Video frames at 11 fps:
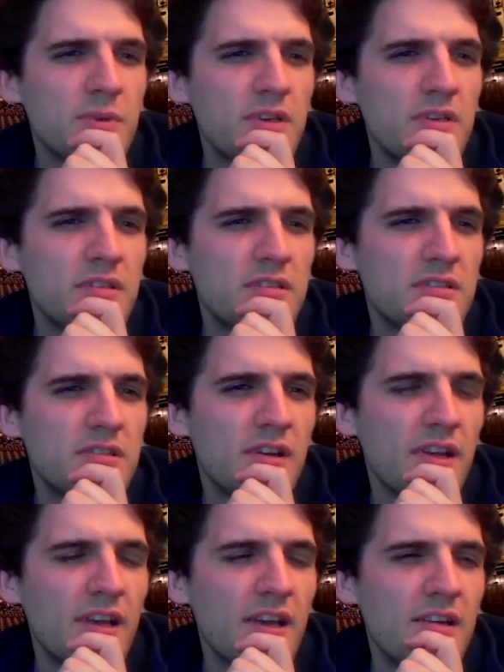we,
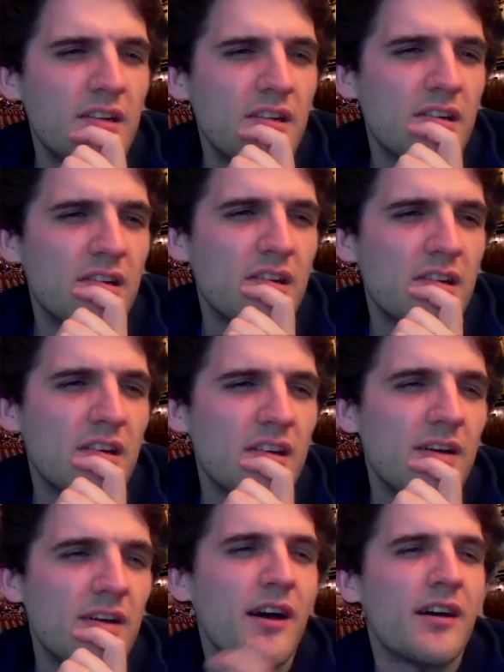again,
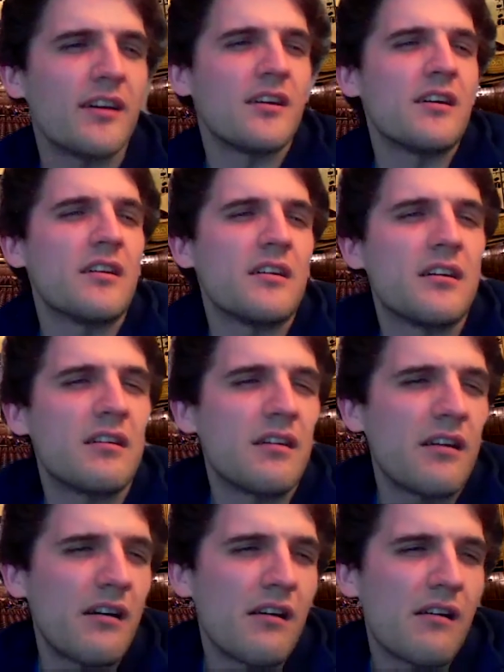I
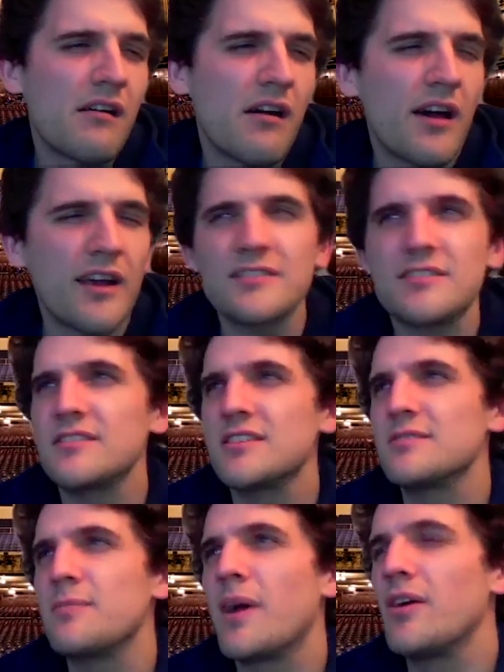guess this
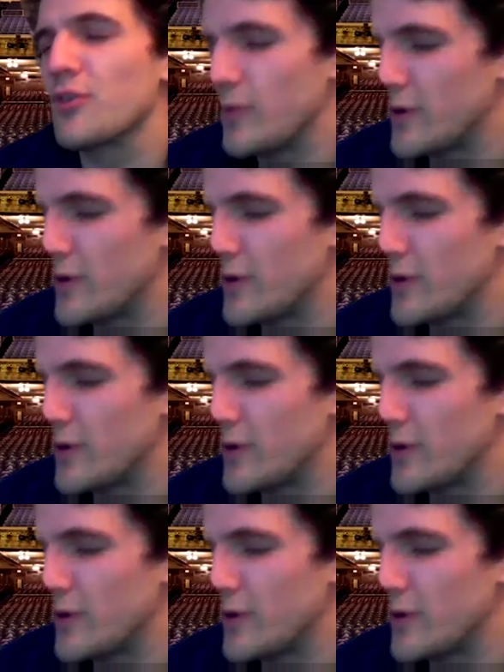is my own